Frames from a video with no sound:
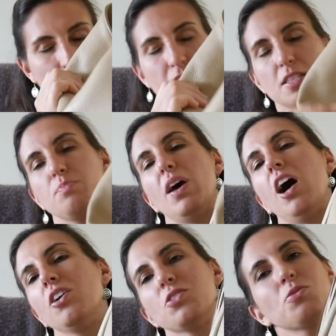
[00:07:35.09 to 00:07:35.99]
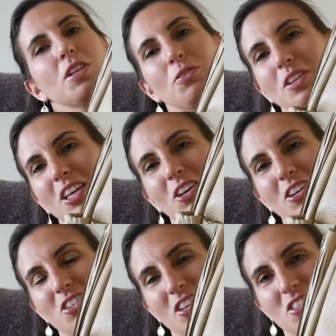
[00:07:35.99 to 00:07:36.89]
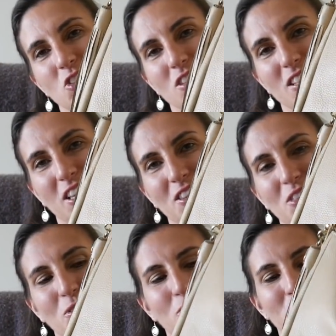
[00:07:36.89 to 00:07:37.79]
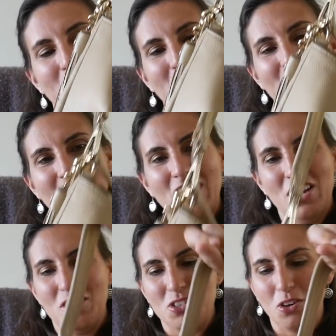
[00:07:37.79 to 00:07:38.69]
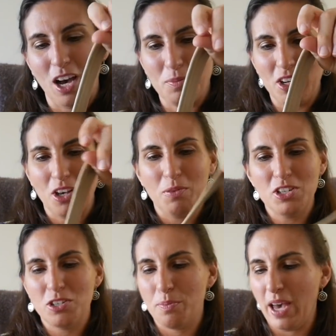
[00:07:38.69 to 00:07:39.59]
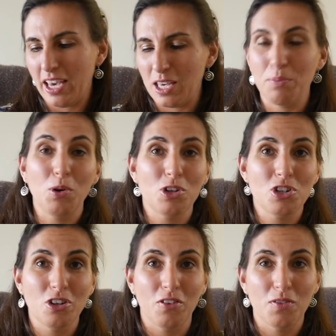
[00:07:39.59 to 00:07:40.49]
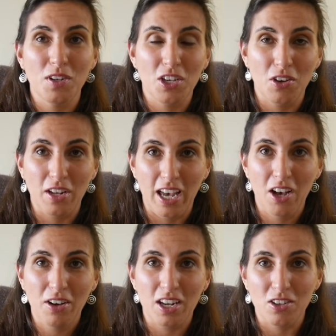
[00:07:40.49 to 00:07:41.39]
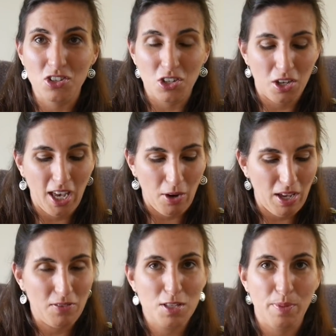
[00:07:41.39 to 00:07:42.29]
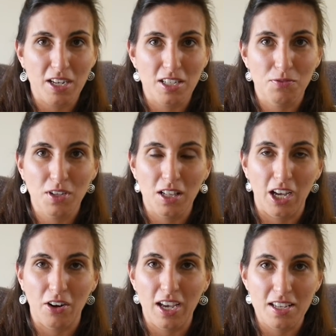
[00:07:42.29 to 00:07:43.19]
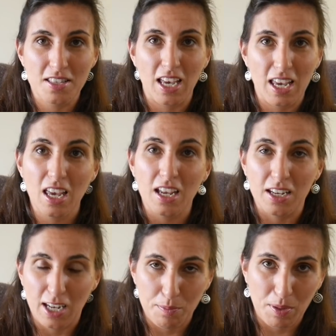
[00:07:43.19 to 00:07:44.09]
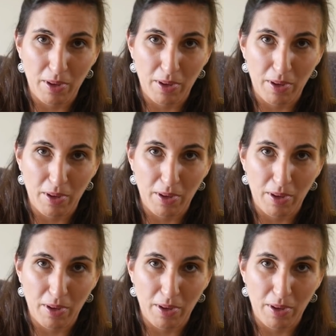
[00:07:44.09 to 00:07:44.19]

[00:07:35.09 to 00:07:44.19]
It smells really, really good, just like the Thor did. So I'm gonna go into the packing portion of the video now, and I'll show you how I have this packed up for Clara as a nappy